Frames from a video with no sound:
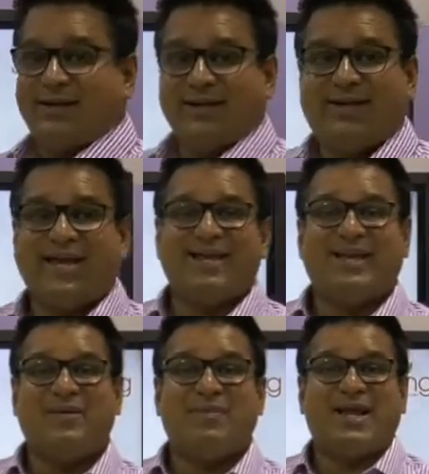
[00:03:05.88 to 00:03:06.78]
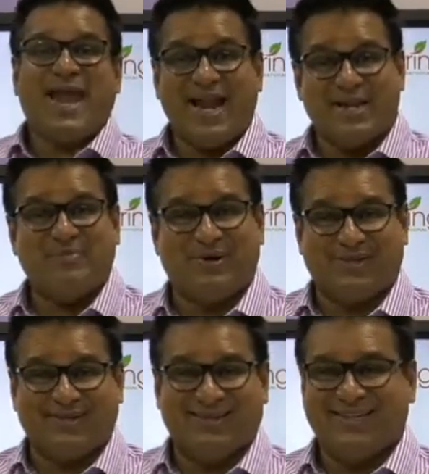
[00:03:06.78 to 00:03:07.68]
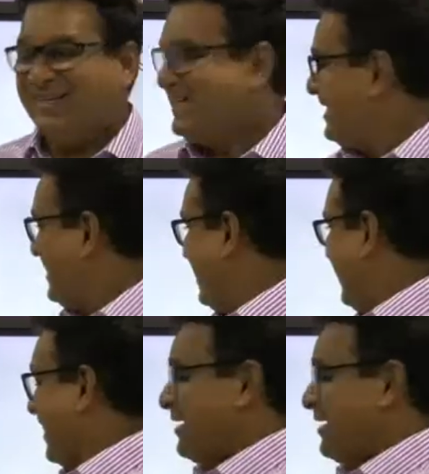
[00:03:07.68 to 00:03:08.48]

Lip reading: They can name an animal, like